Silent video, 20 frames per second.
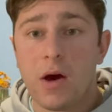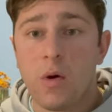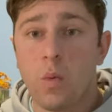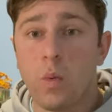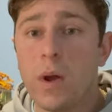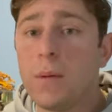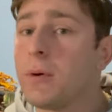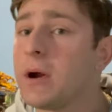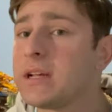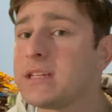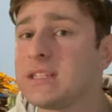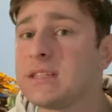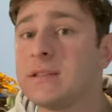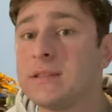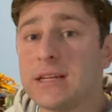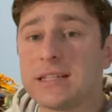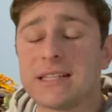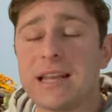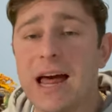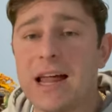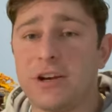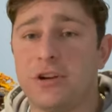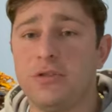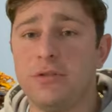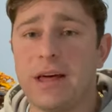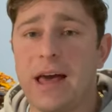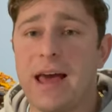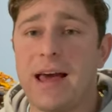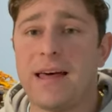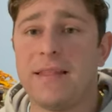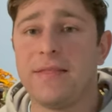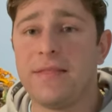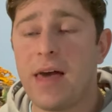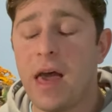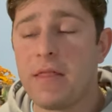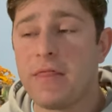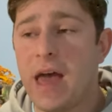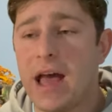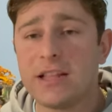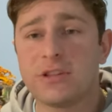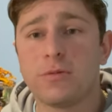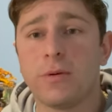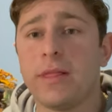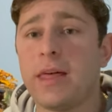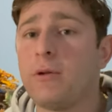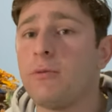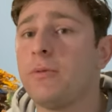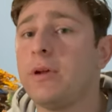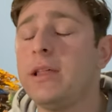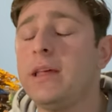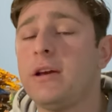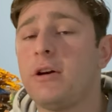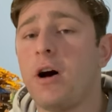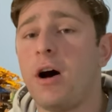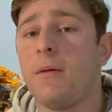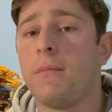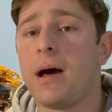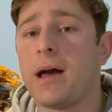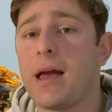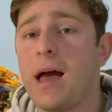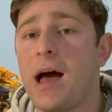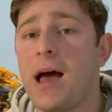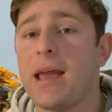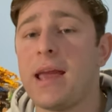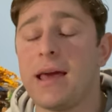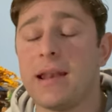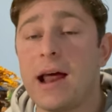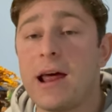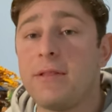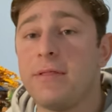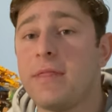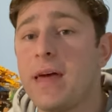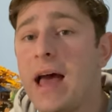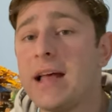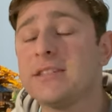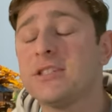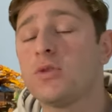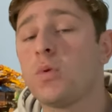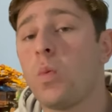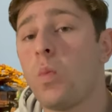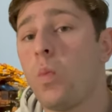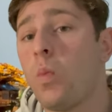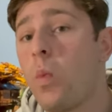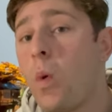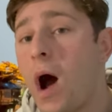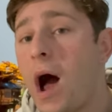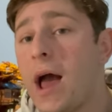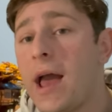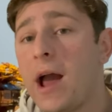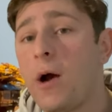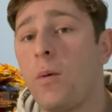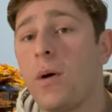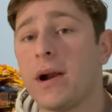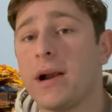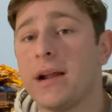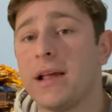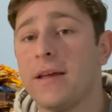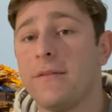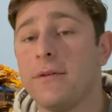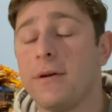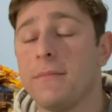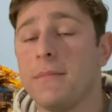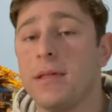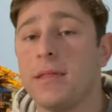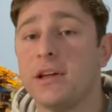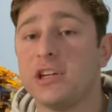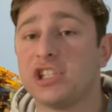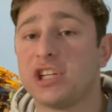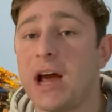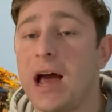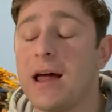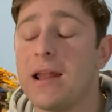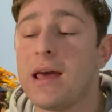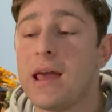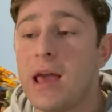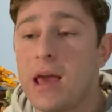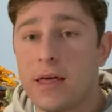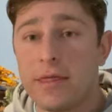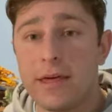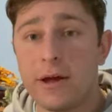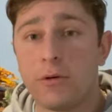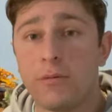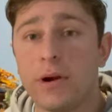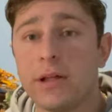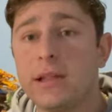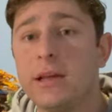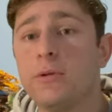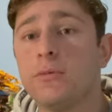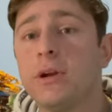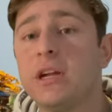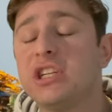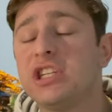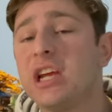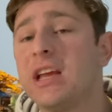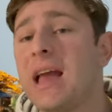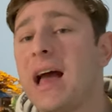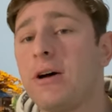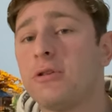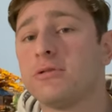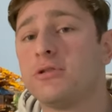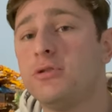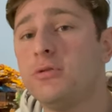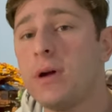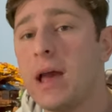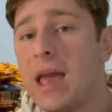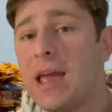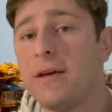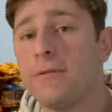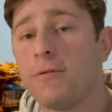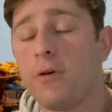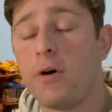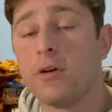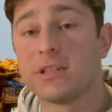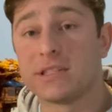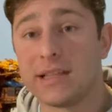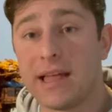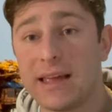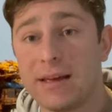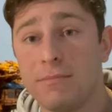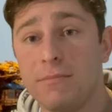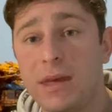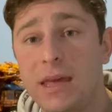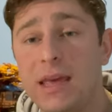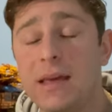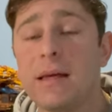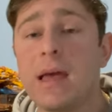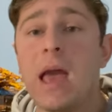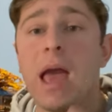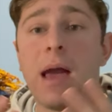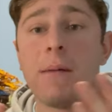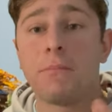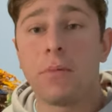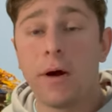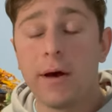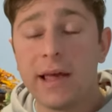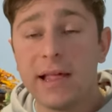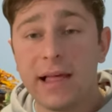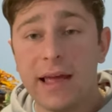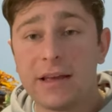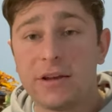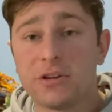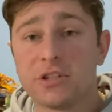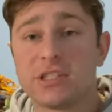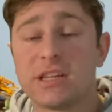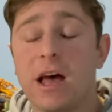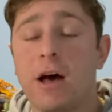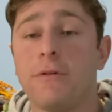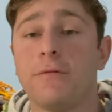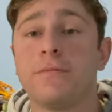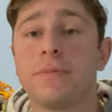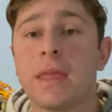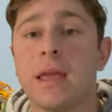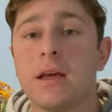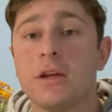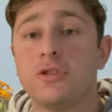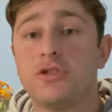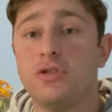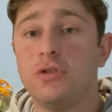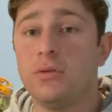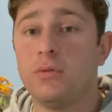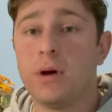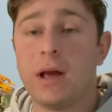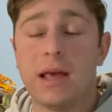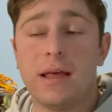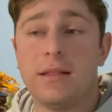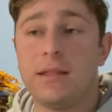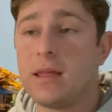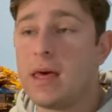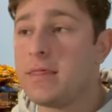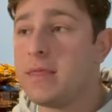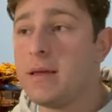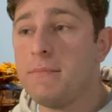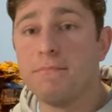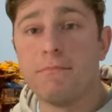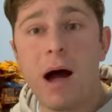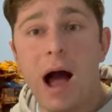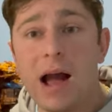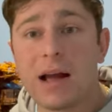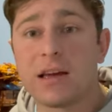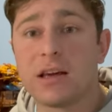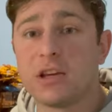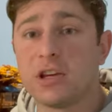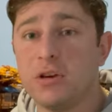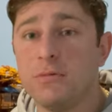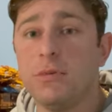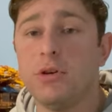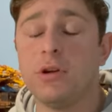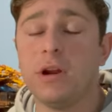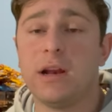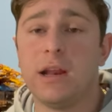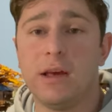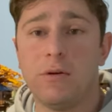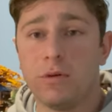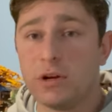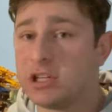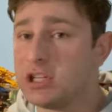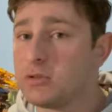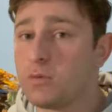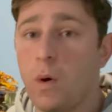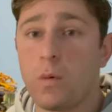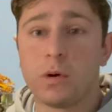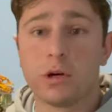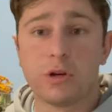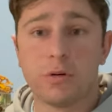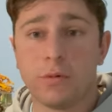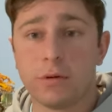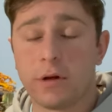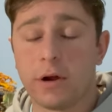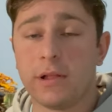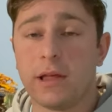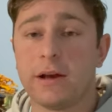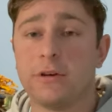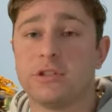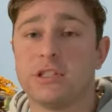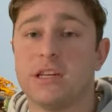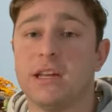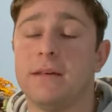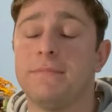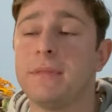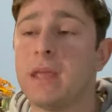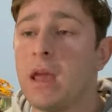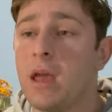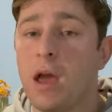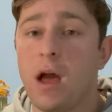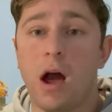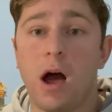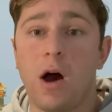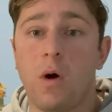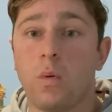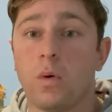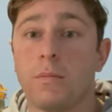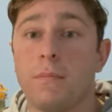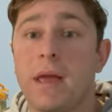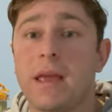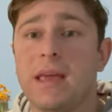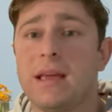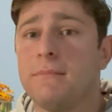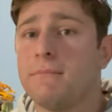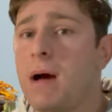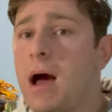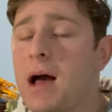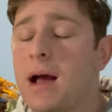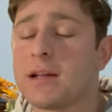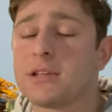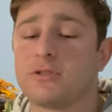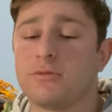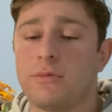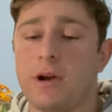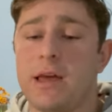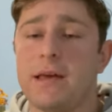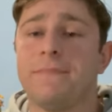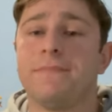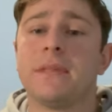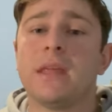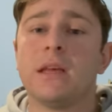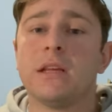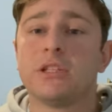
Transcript: Webricks does not do that. And that's where they really caught my eye. And I, that's why I wanted to give them the shot. They're really reaching out to AFOLs like me, probably like yourself, to in the MOC community, which is what we're doing with our Lego City. Uh, we're making MOCs, right?